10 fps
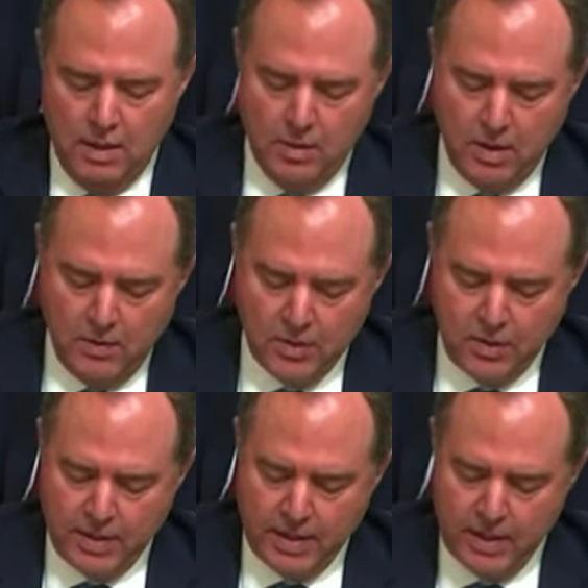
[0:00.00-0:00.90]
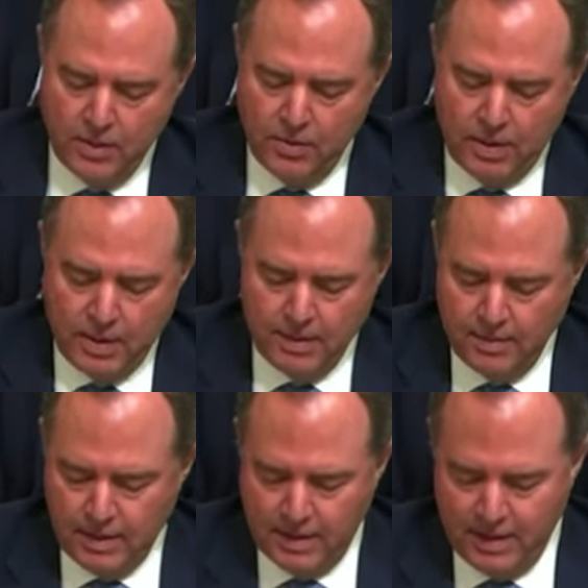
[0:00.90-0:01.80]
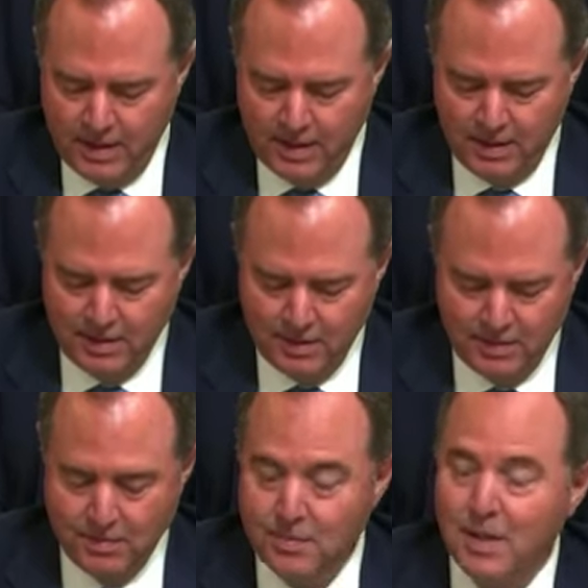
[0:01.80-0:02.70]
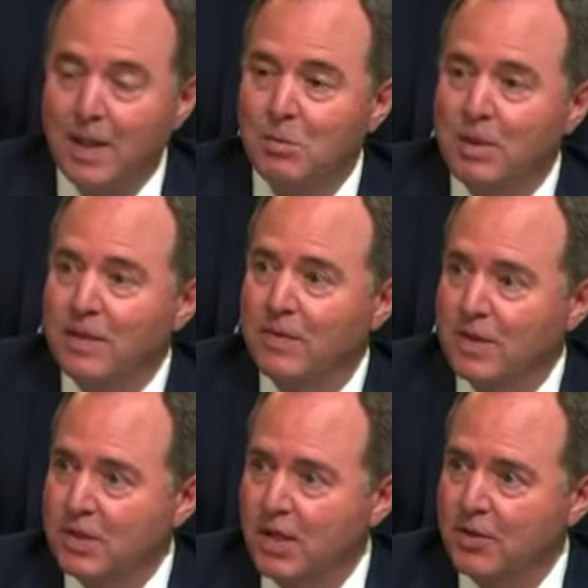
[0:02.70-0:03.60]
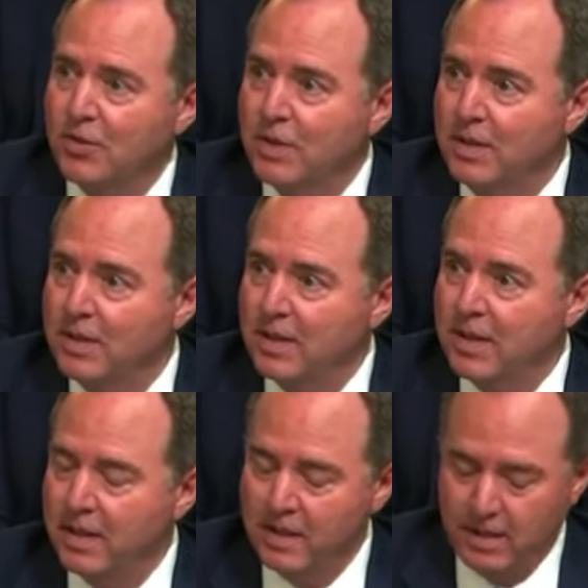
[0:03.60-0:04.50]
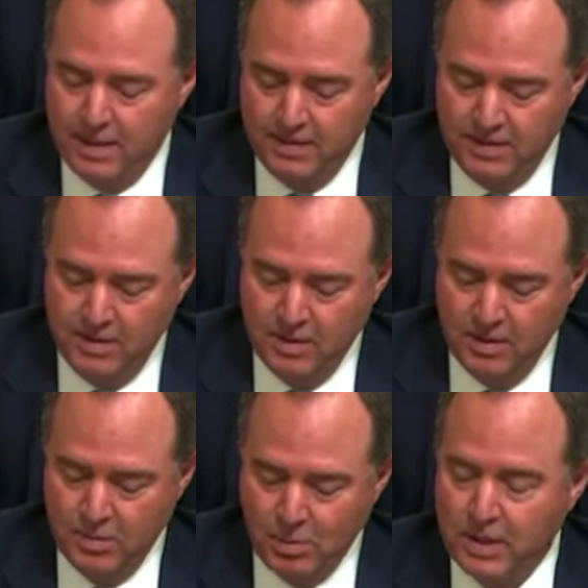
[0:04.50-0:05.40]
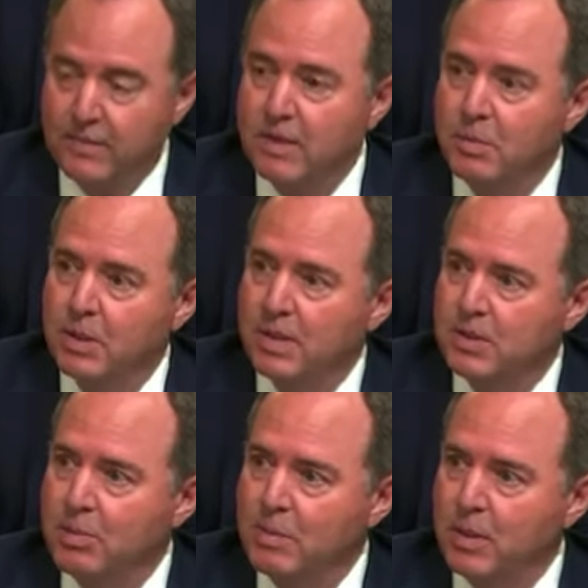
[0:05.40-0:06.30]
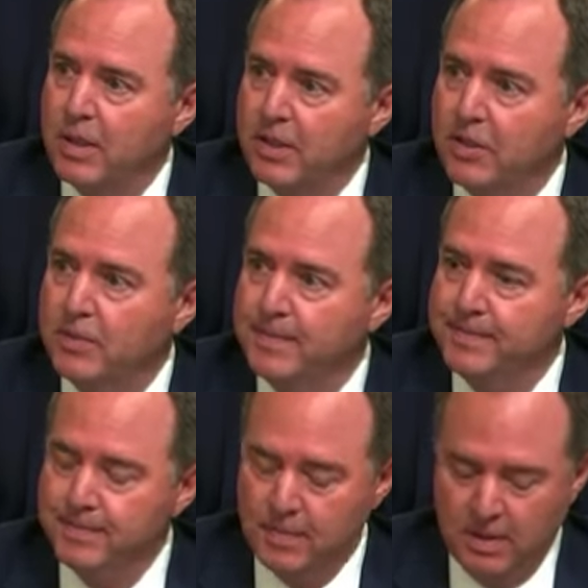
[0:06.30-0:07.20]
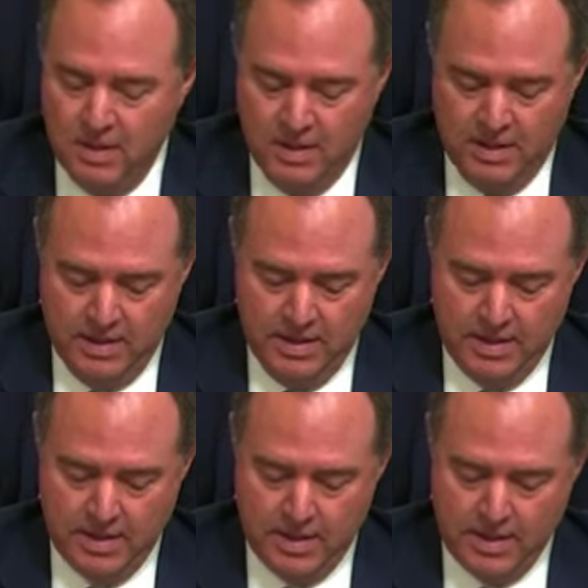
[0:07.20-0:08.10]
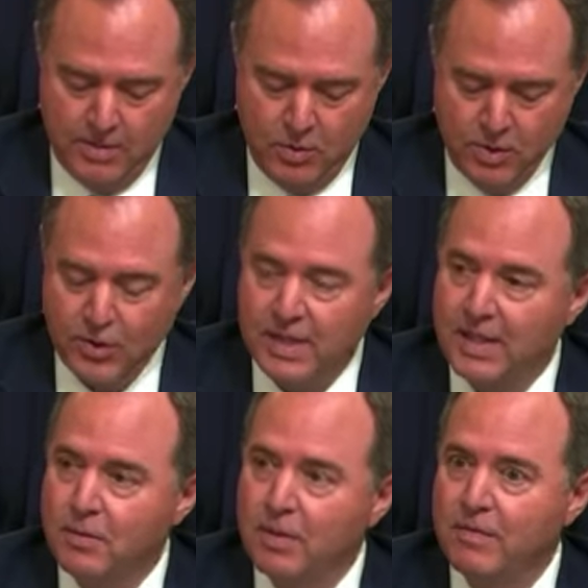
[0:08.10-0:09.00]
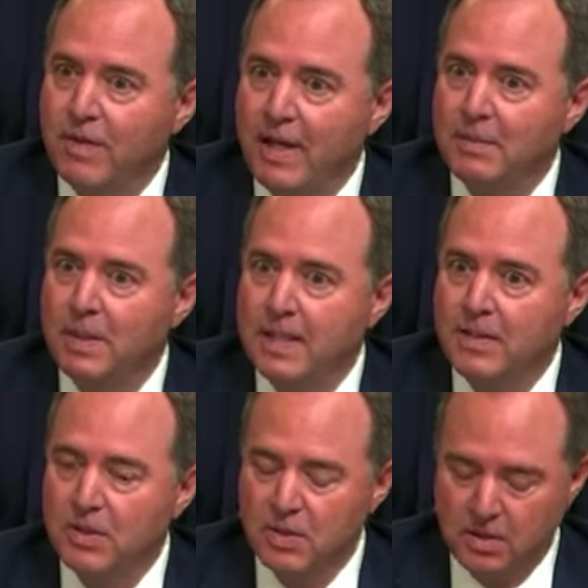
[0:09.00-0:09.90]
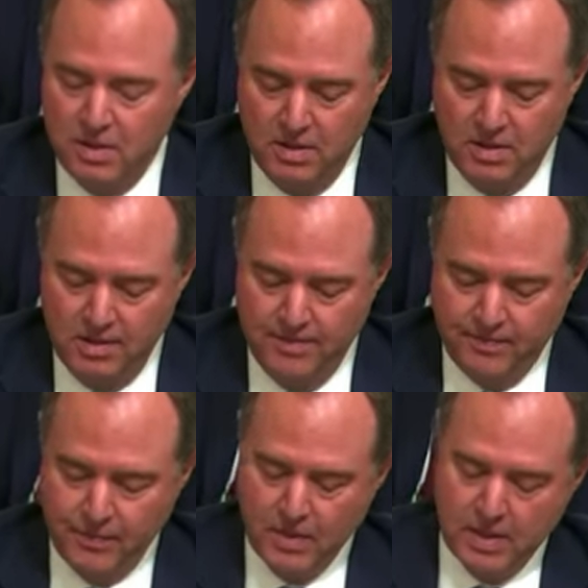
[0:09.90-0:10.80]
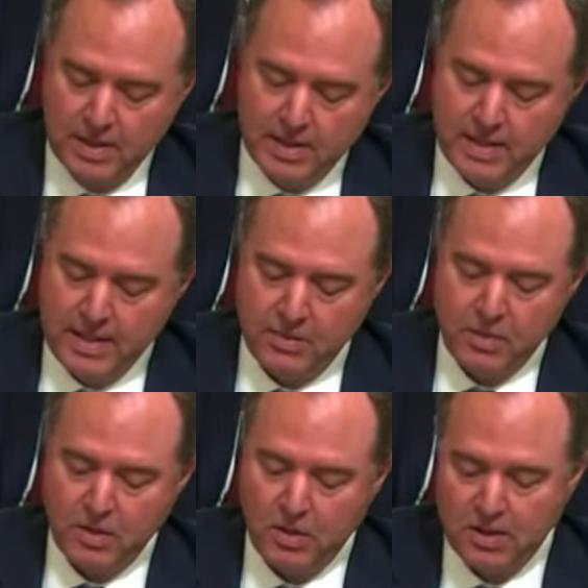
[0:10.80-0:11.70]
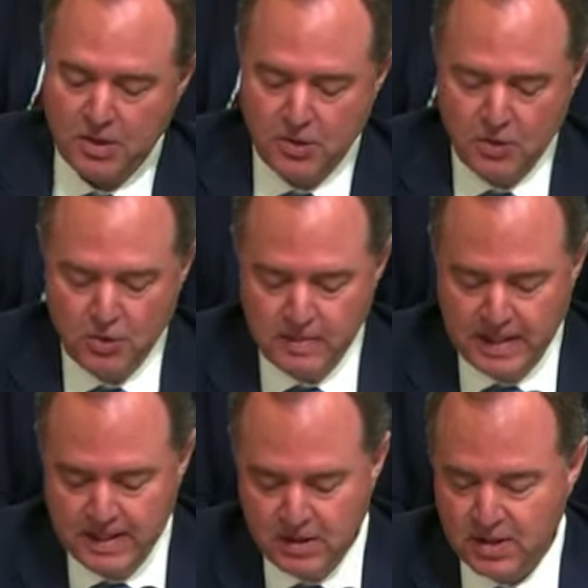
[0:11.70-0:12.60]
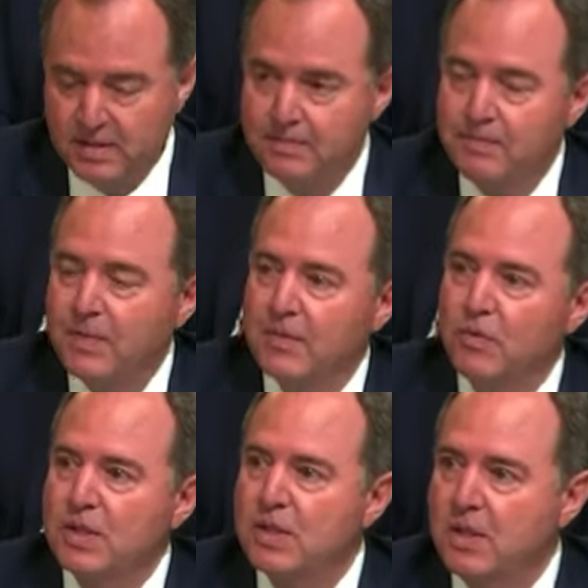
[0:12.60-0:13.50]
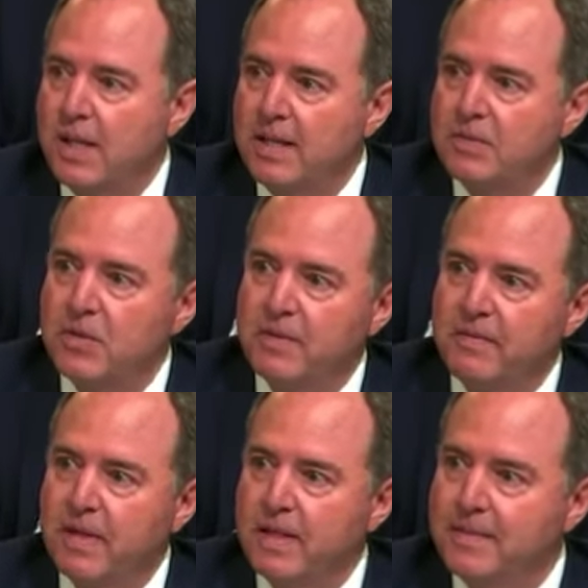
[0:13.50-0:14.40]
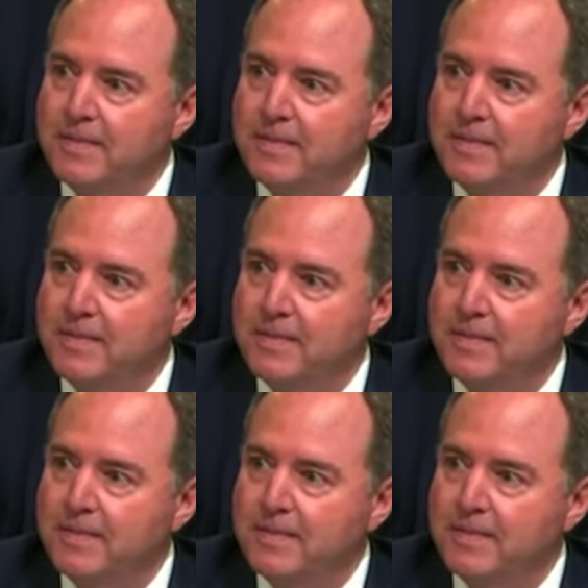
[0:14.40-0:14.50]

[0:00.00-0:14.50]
Officer, thank you. Um, I believe in this country, and I believe in it because of people like you uh, who understand what the flag means and what our Constitution means and risk their lives to defend it.